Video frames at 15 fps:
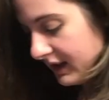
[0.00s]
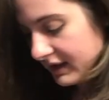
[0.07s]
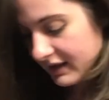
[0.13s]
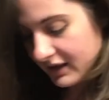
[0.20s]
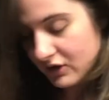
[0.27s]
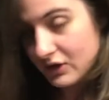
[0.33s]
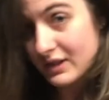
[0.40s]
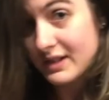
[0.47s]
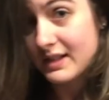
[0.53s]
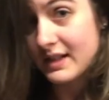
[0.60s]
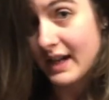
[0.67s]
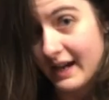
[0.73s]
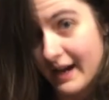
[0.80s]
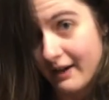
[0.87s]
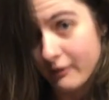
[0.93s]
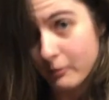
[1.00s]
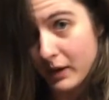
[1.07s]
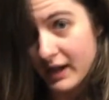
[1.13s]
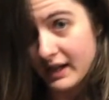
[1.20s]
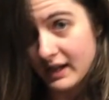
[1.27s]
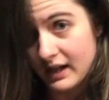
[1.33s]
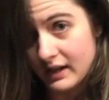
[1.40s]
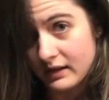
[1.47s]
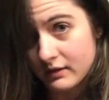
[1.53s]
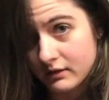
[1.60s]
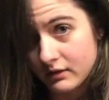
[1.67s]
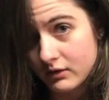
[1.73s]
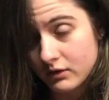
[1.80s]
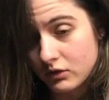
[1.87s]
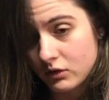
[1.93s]
Now you can see I have my
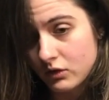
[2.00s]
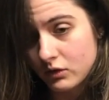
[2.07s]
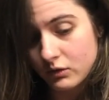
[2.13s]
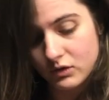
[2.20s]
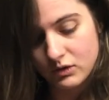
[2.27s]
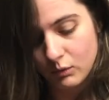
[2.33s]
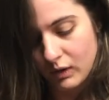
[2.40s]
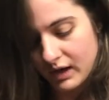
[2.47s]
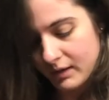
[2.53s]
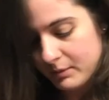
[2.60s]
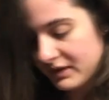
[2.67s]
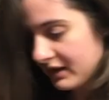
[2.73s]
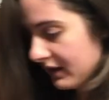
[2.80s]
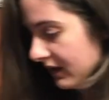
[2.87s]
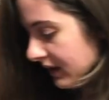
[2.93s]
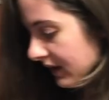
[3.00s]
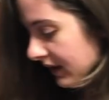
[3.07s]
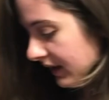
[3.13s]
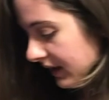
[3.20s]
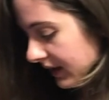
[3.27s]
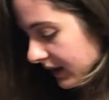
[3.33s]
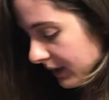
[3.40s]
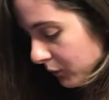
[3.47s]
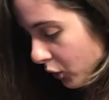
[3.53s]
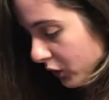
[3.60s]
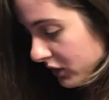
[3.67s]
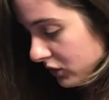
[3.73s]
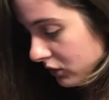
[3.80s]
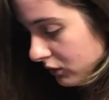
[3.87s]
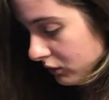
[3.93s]
two swabs, and I'm
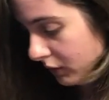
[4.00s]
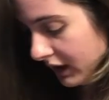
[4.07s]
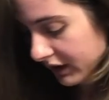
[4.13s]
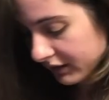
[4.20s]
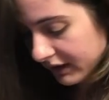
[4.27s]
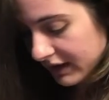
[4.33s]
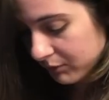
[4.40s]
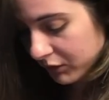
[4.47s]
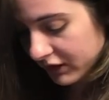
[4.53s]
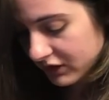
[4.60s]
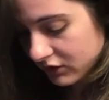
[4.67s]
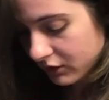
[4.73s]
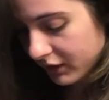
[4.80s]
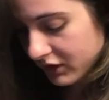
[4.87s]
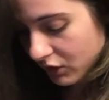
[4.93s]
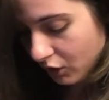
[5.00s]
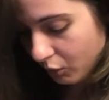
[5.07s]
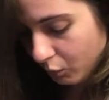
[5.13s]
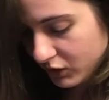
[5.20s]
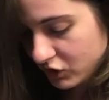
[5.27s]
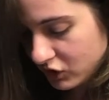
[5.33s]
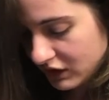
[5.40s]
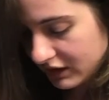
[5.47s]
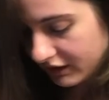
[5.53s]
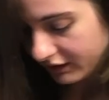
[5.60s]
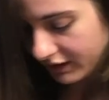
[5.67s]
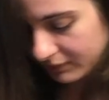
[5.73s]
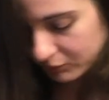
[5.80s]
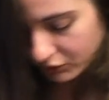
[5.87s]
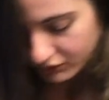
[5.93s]
going to label it so I know which
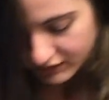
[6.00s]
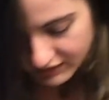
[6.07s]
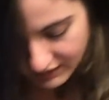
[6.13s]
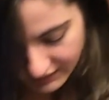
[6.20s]
ear I'm looking